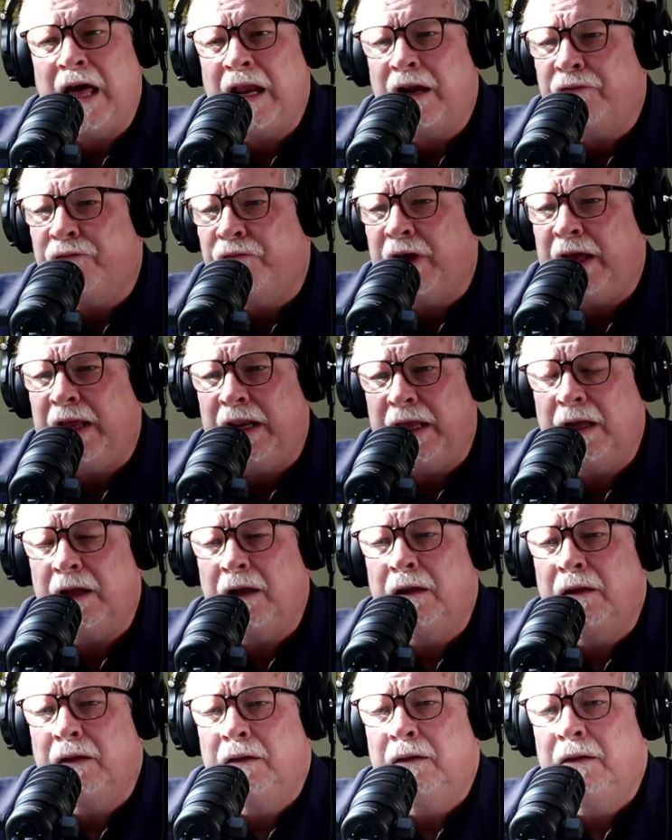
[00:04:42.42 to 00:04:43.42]
of
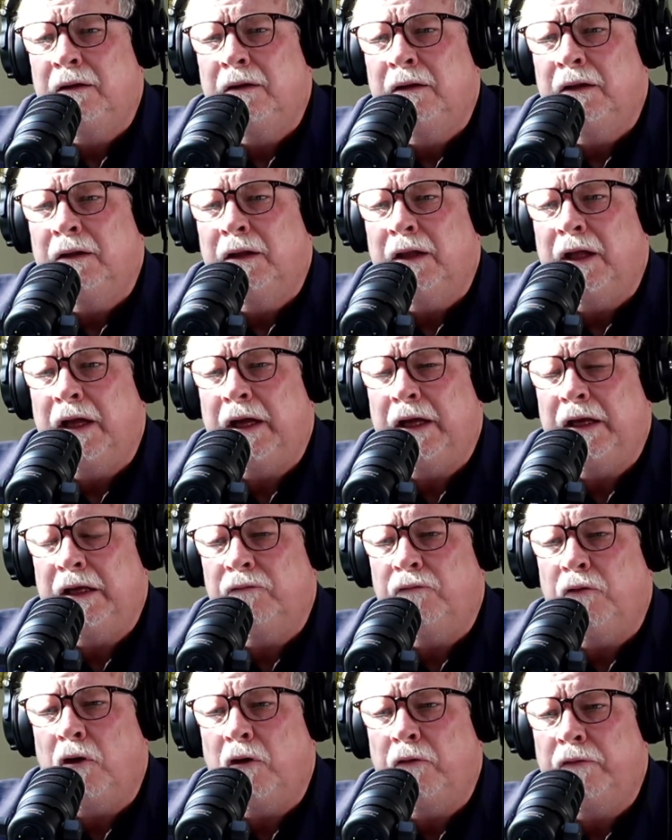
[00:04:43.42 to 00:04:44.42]
vetting
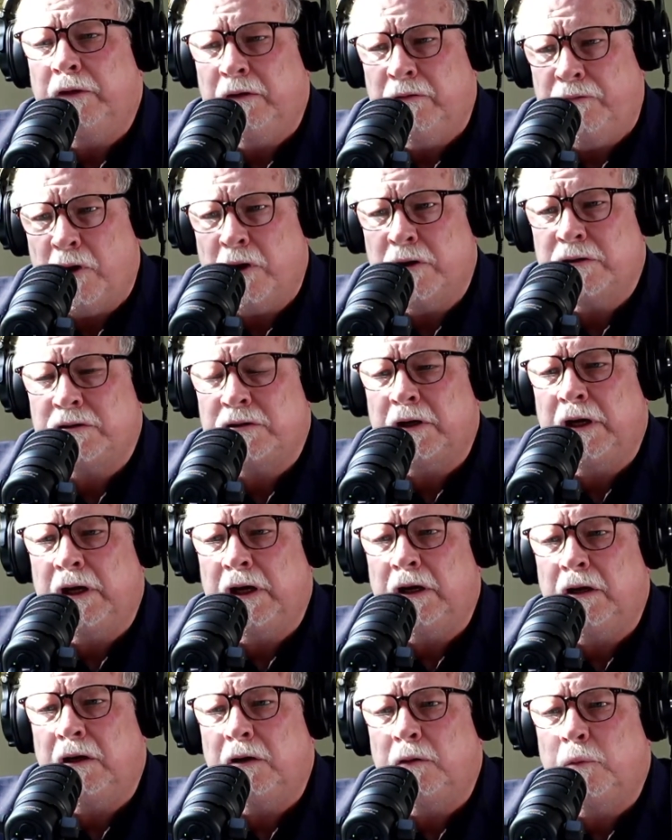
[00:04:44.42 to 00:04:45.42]
involved in the foster
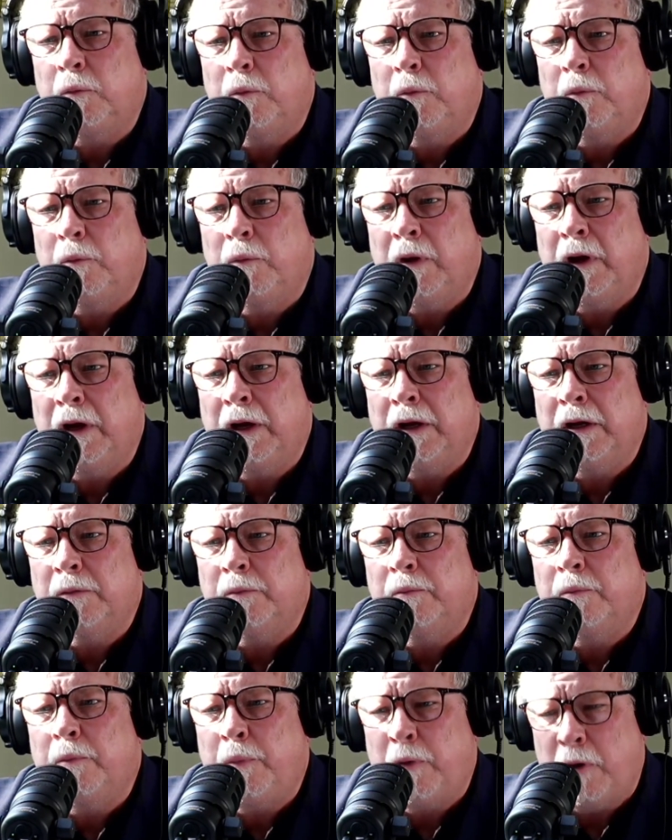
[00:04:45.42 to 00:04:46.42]
care
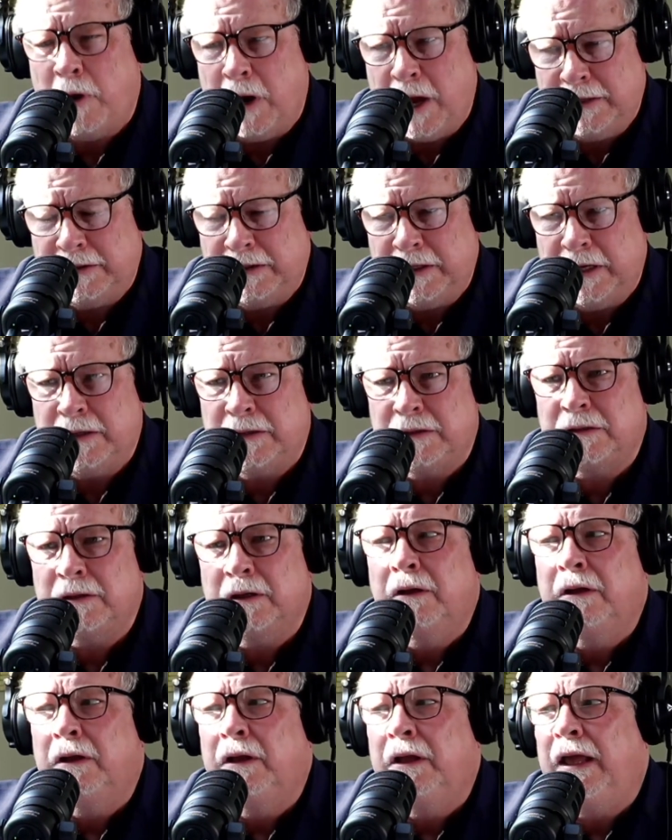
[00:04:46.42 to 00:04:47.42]
process.
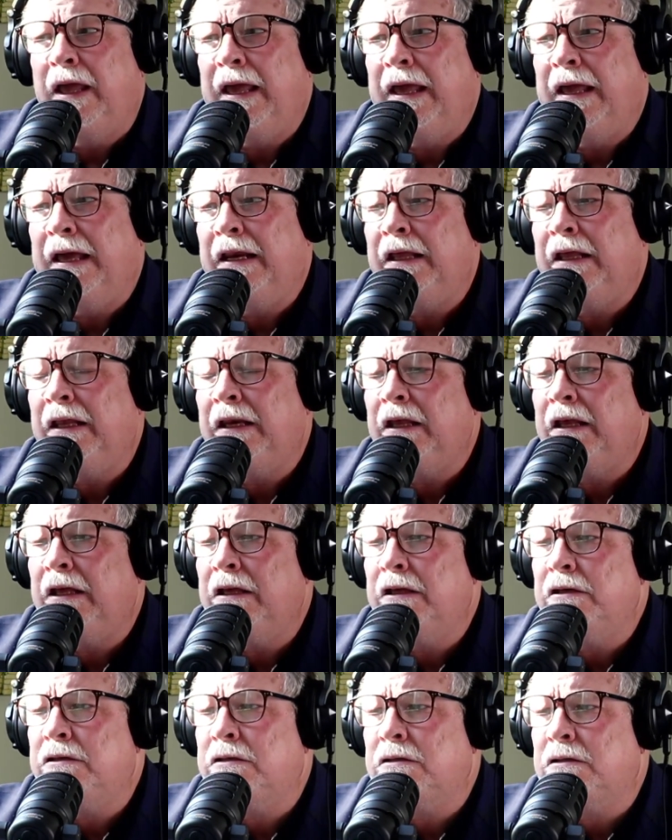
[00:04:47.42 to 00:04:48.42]
Right. And it
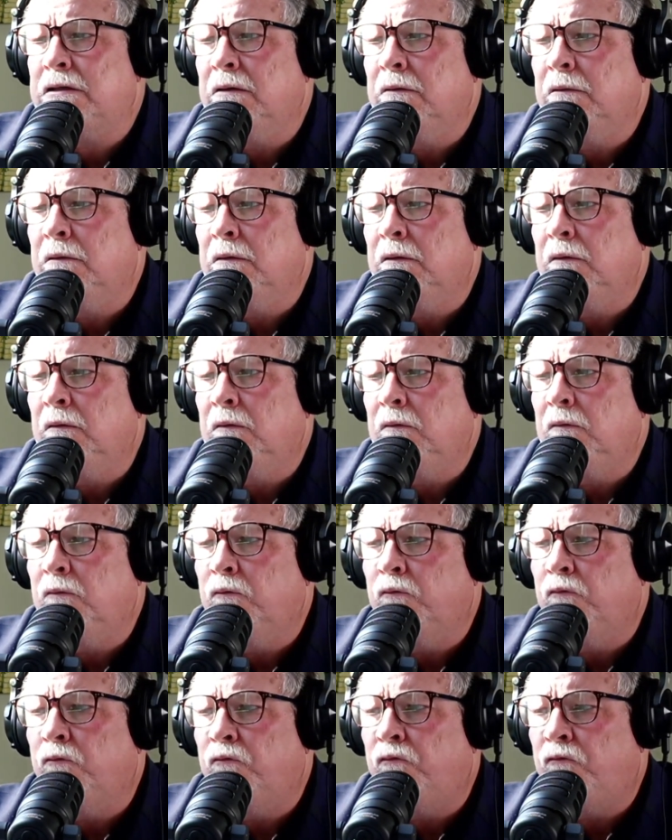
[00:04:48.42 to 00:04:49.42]
is
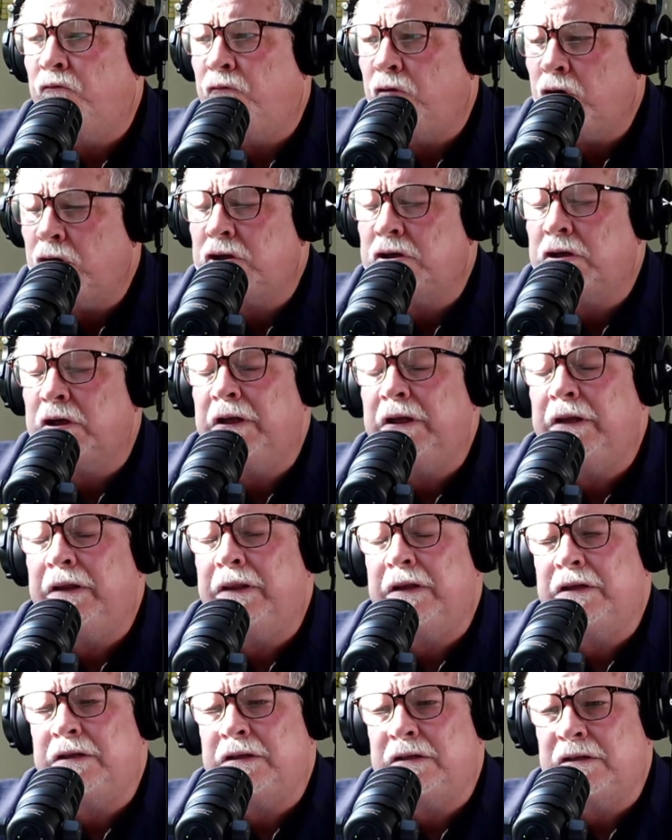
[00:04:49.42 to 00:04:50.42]
virtually
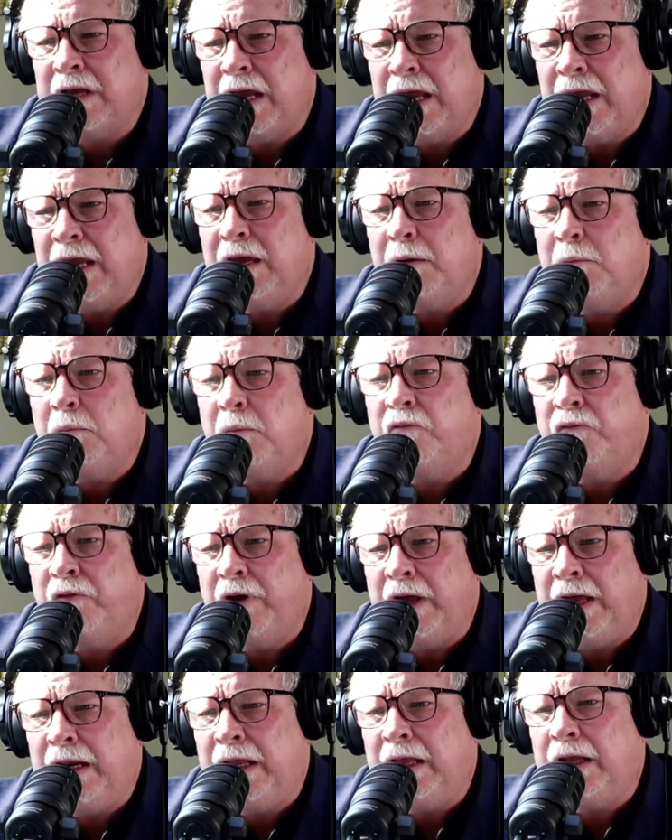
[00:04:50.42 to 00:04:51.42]
the same
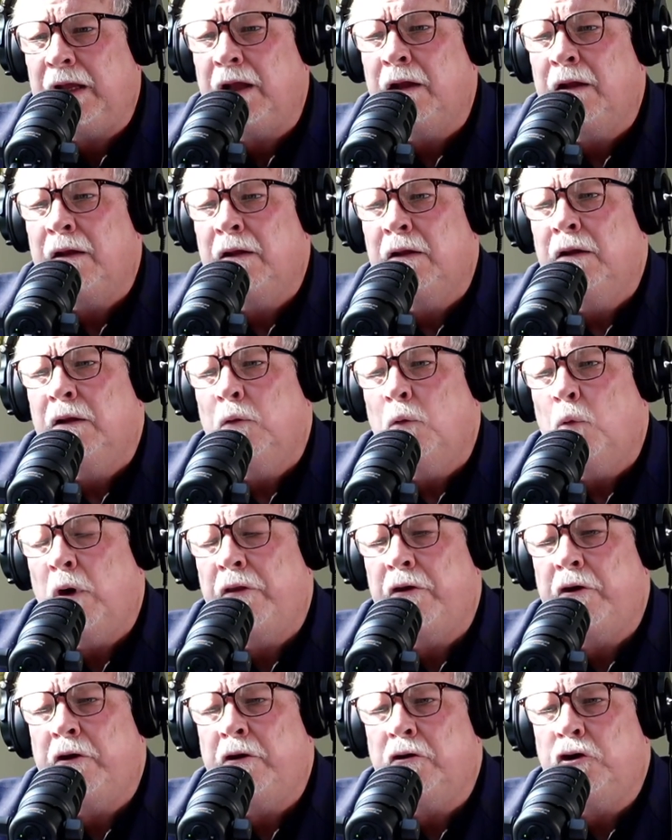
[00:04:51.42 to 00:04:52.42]
vetting,
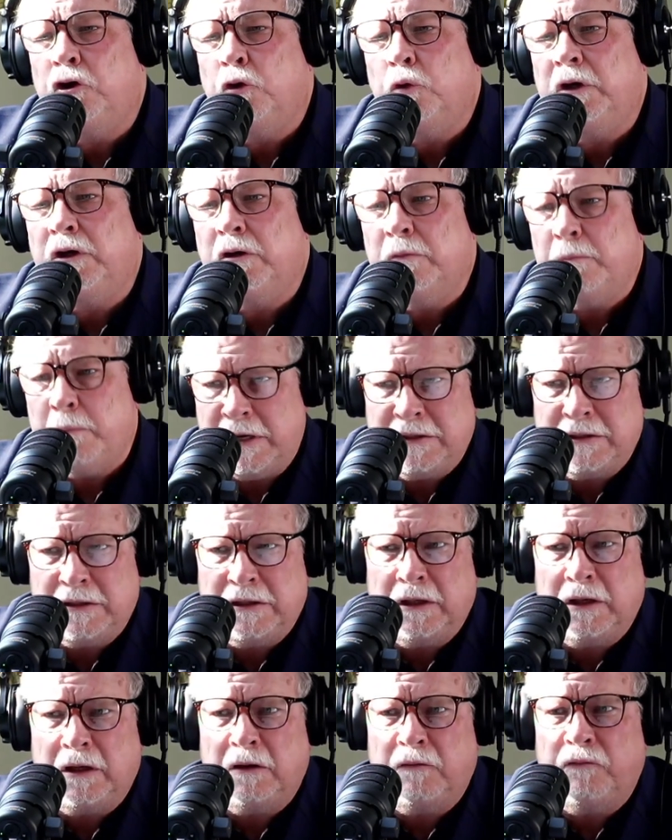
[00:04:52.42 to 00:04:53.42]
whether you're doing
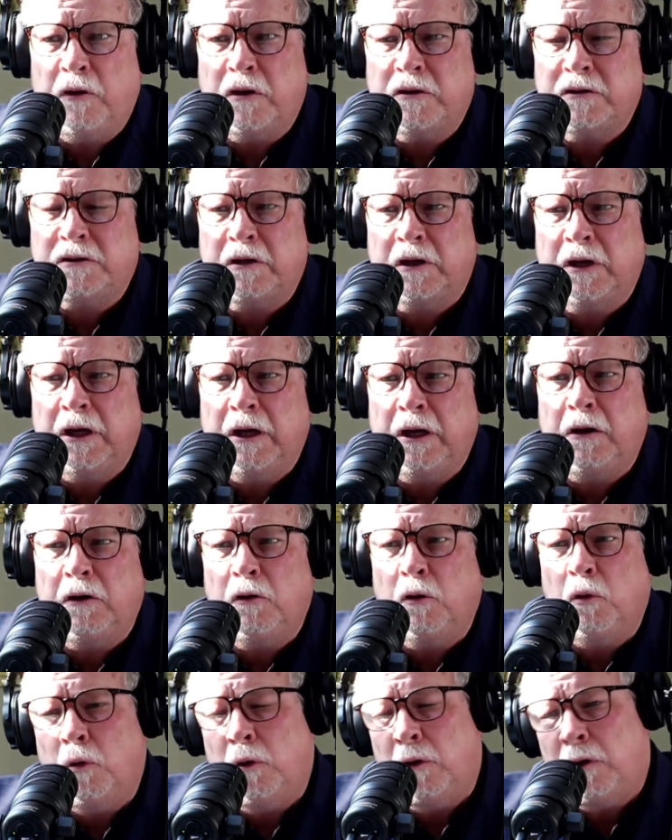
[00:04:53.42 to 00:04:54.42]
domestic foster care
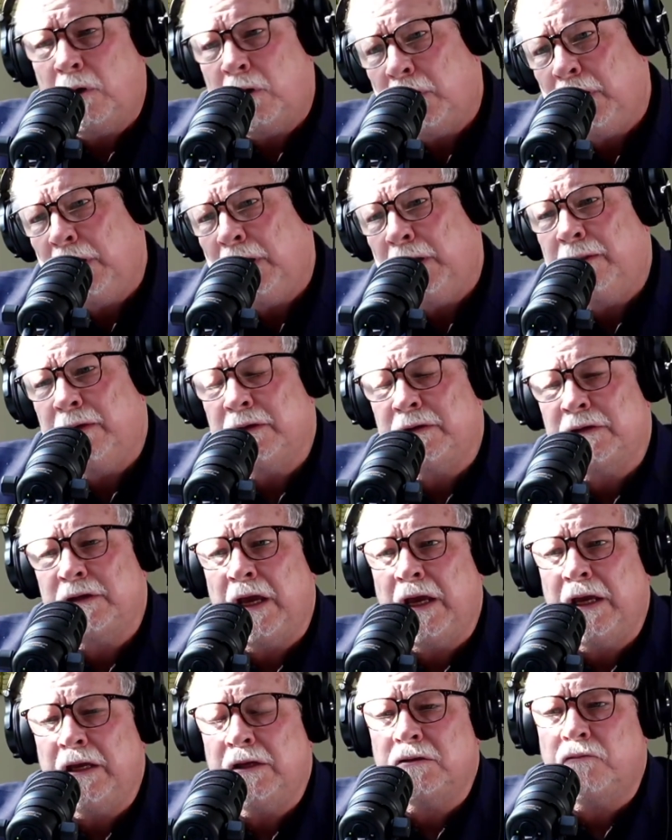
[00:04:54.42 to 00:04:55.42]
or, in this
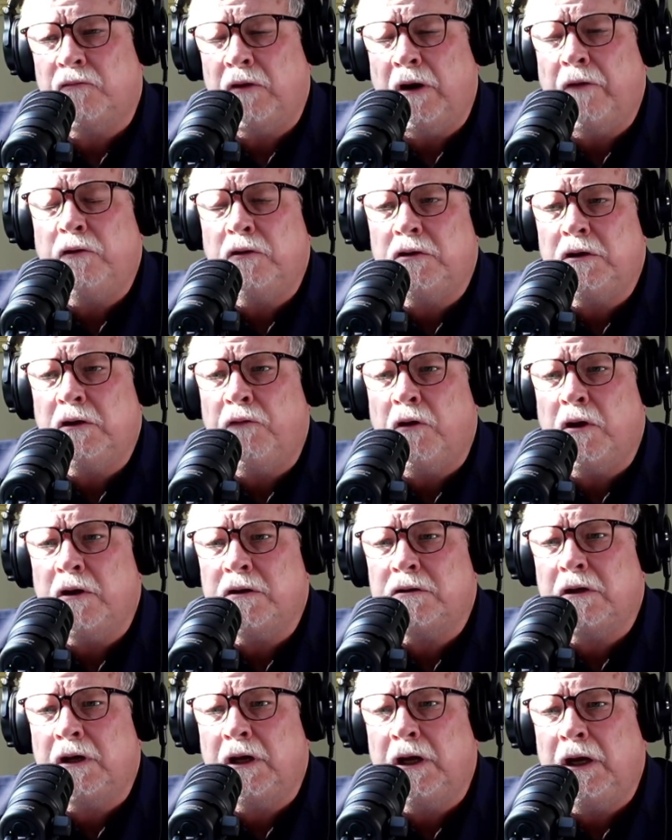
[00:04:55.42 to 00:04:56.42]
case, refugee
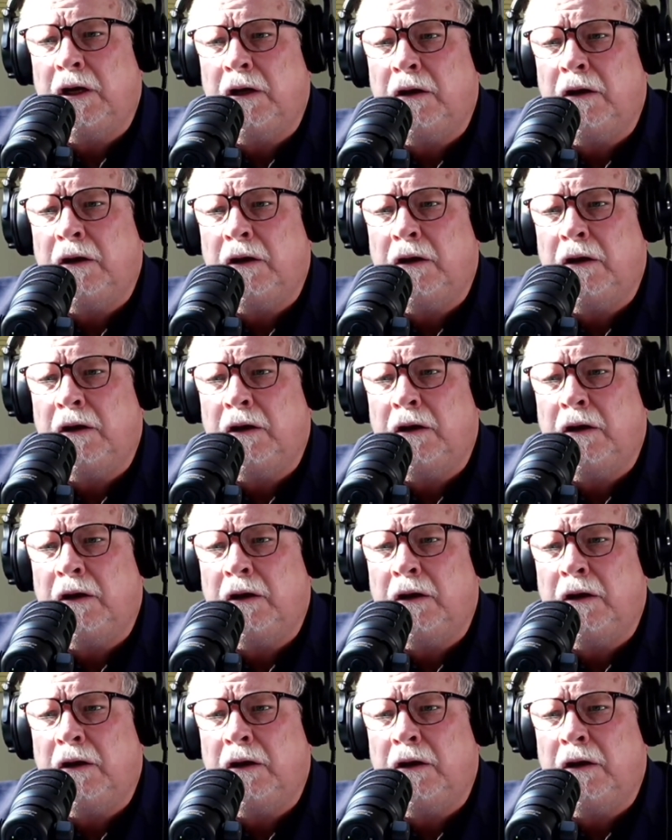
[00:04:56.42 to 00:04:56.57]
foster care.